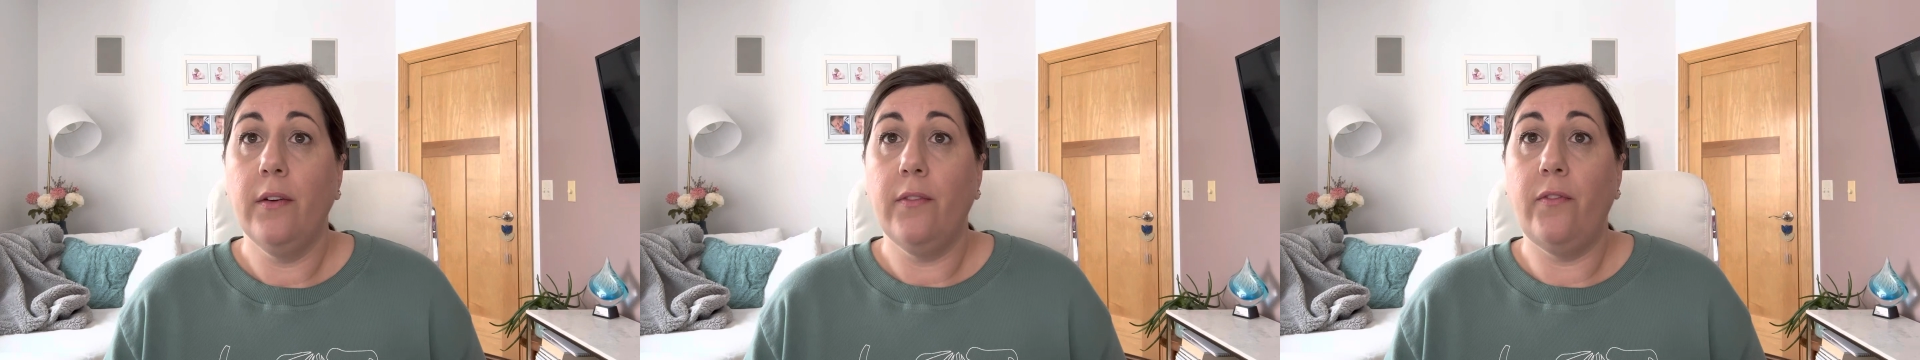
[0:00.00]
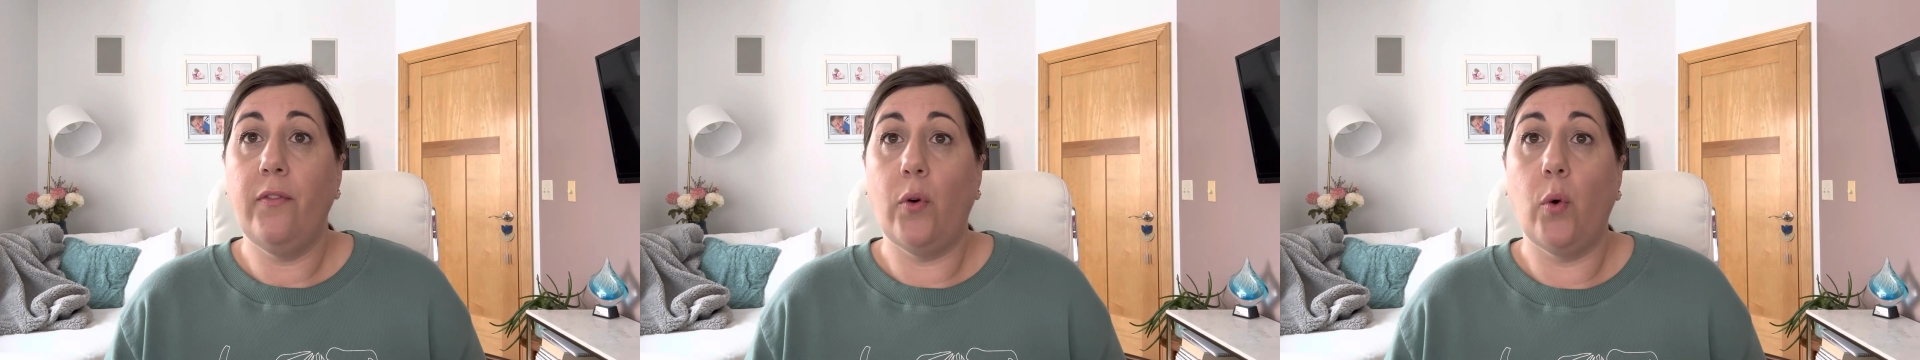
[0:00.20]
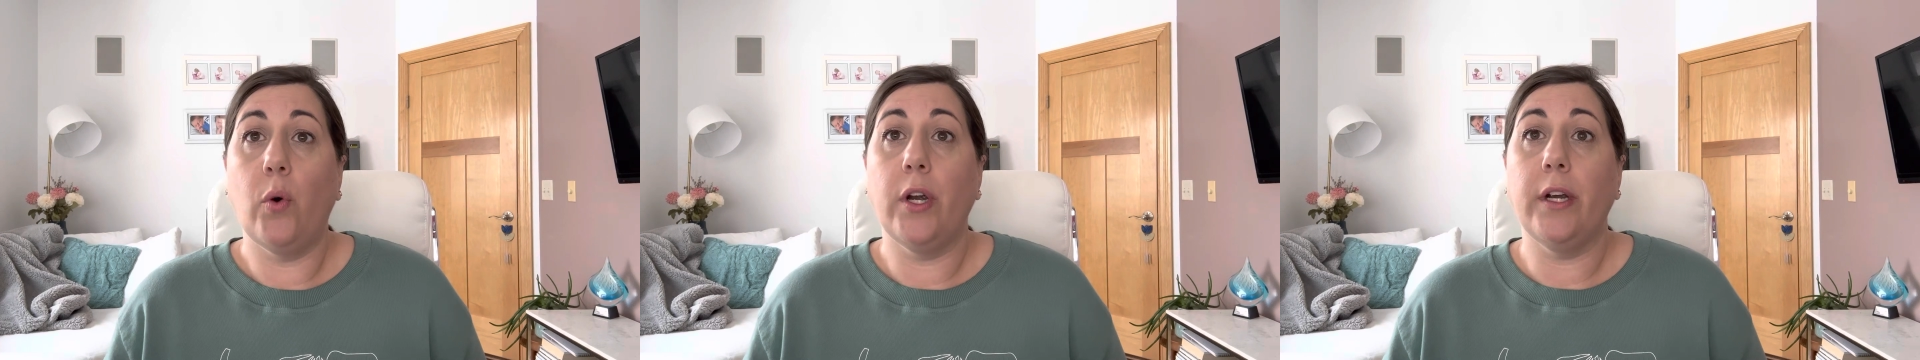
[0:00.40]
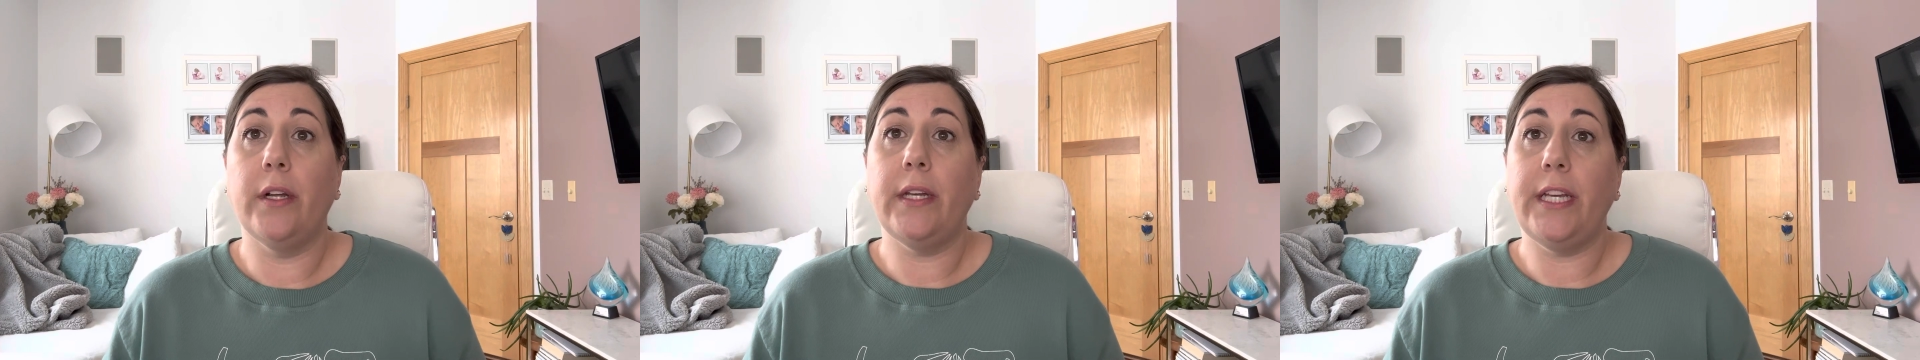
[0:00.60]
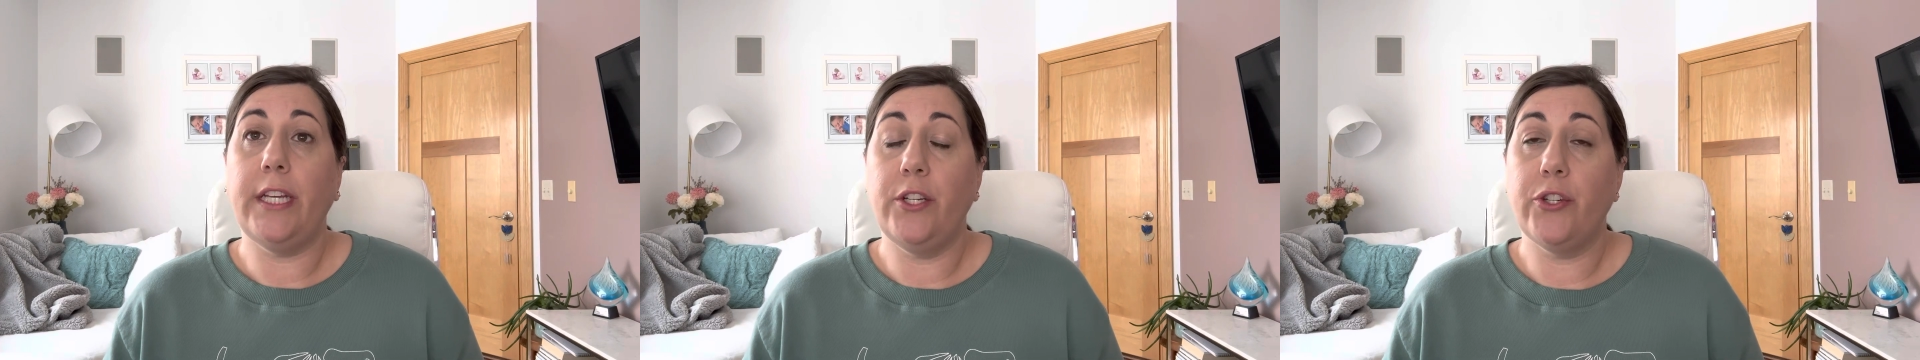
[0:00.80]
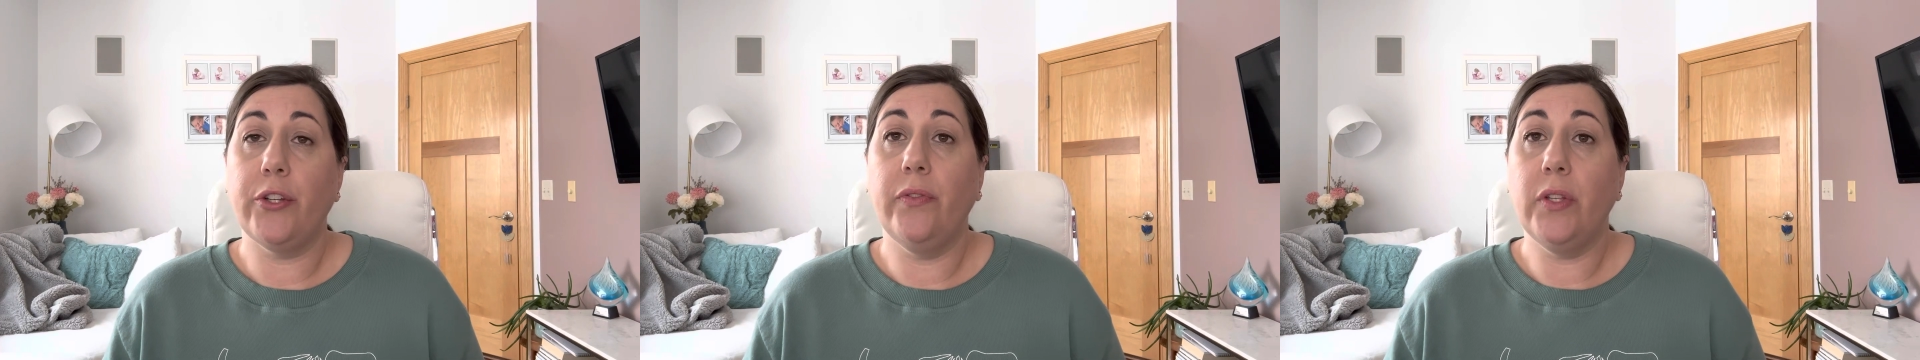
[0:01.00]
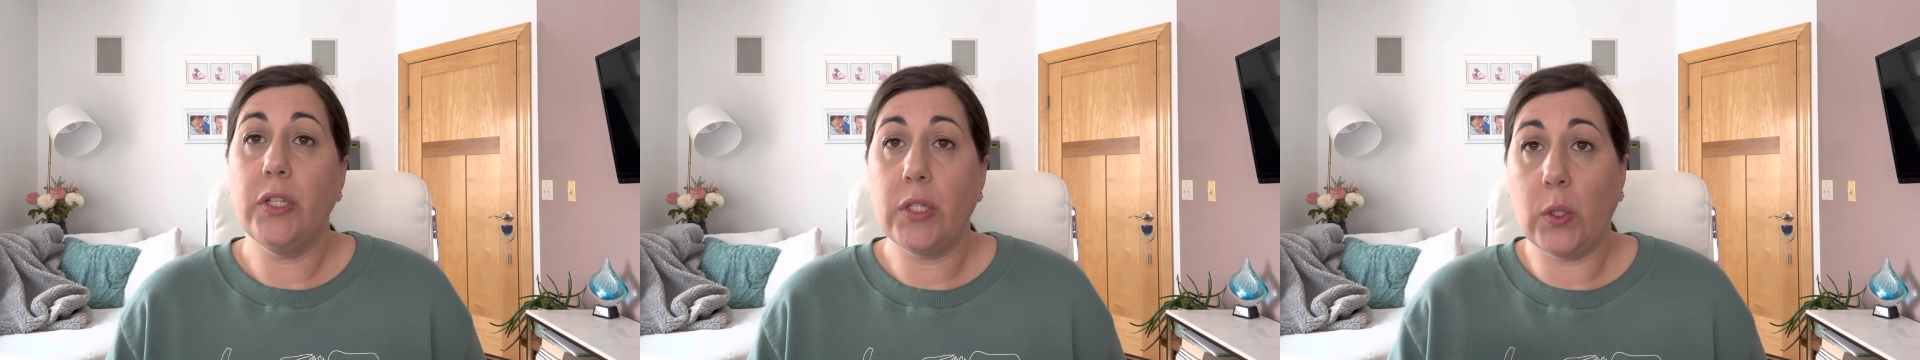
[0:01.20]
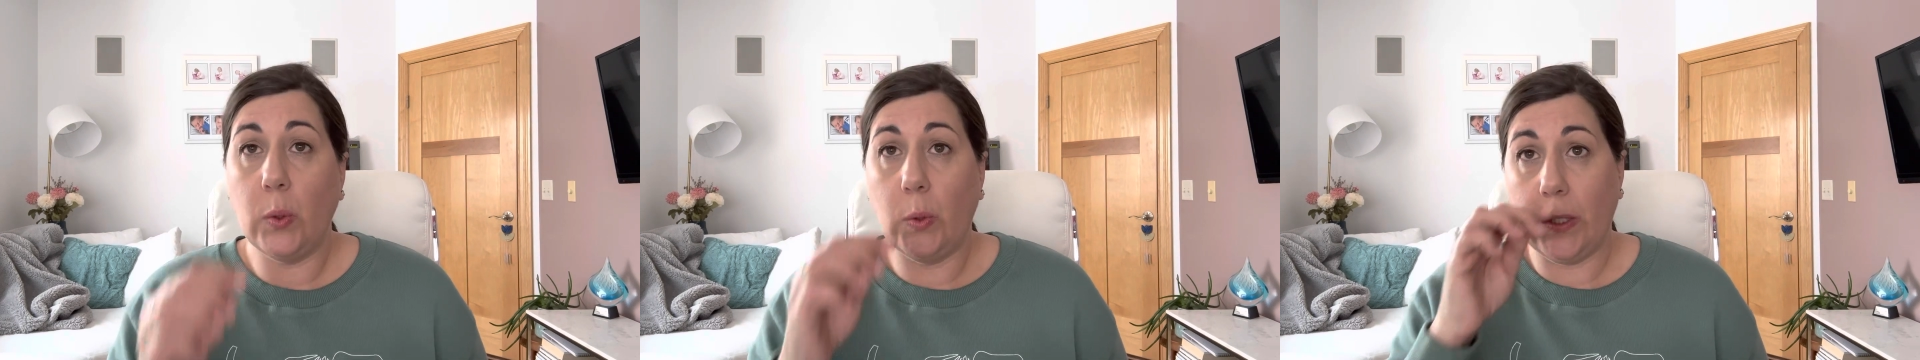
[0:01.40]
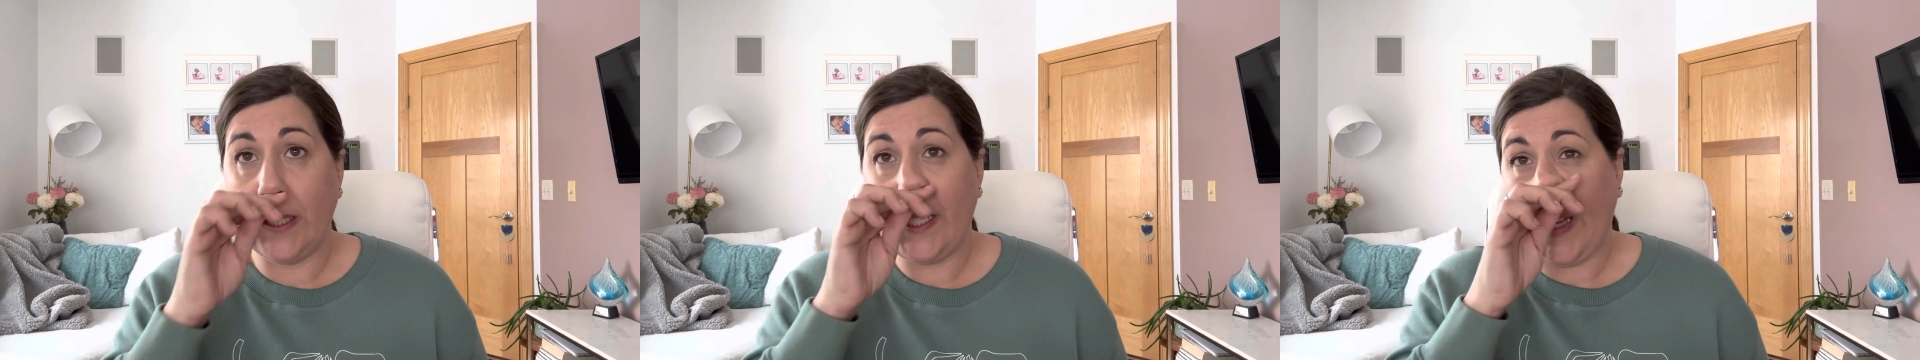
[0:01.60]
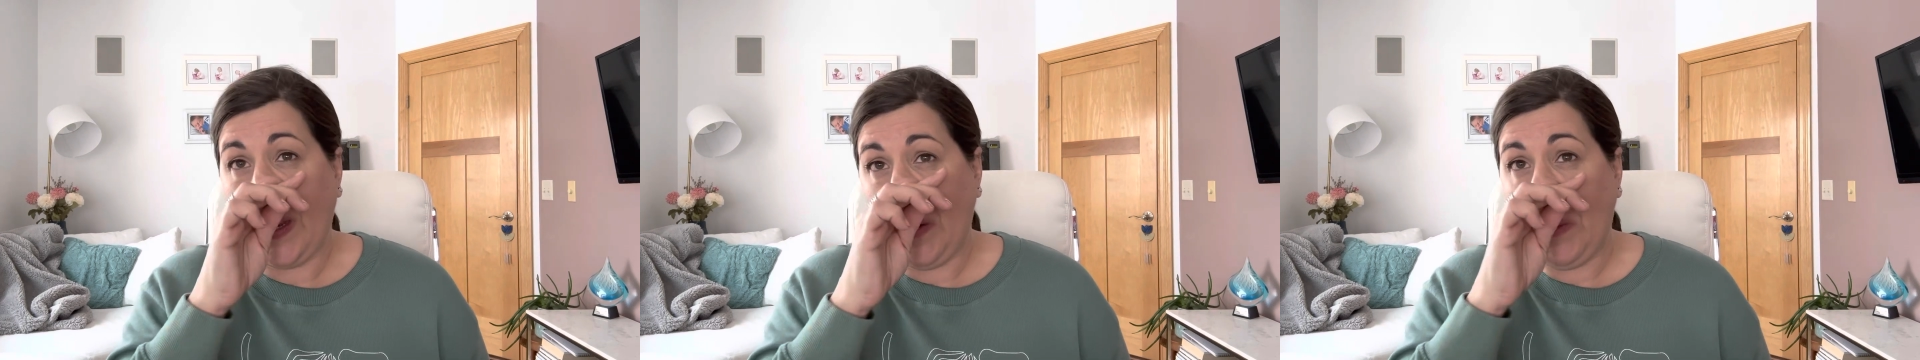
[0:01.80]
for each of the schools
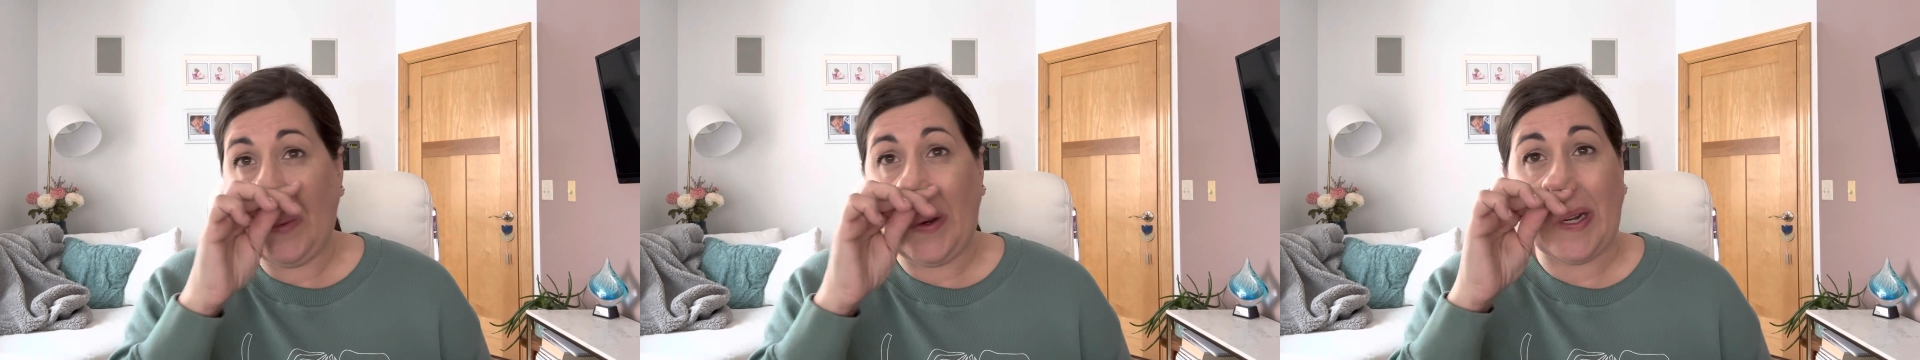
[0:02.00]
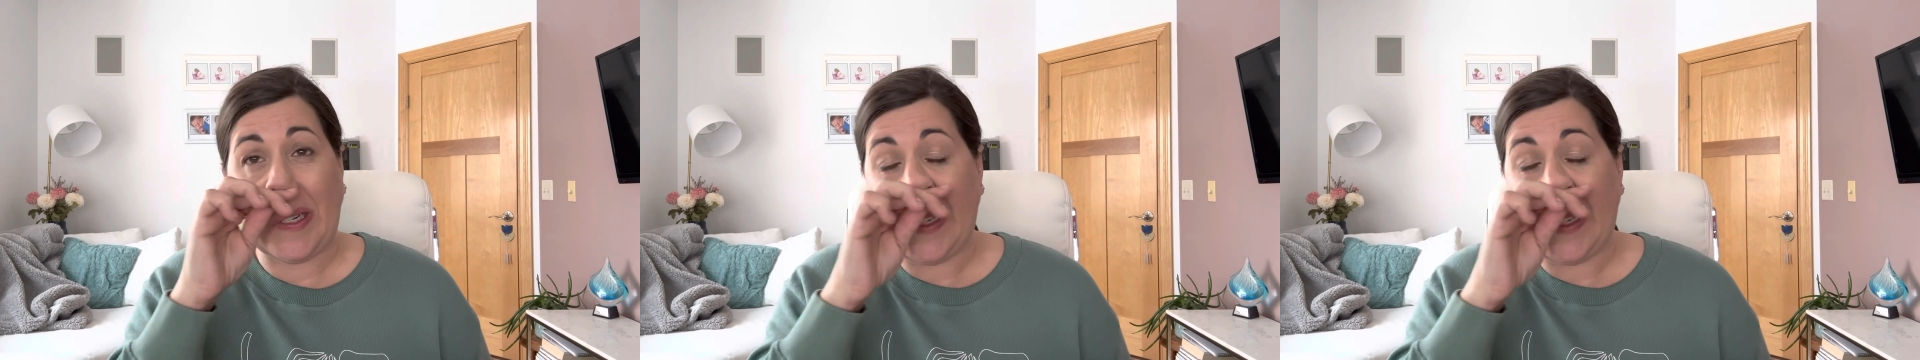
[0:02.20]
that you want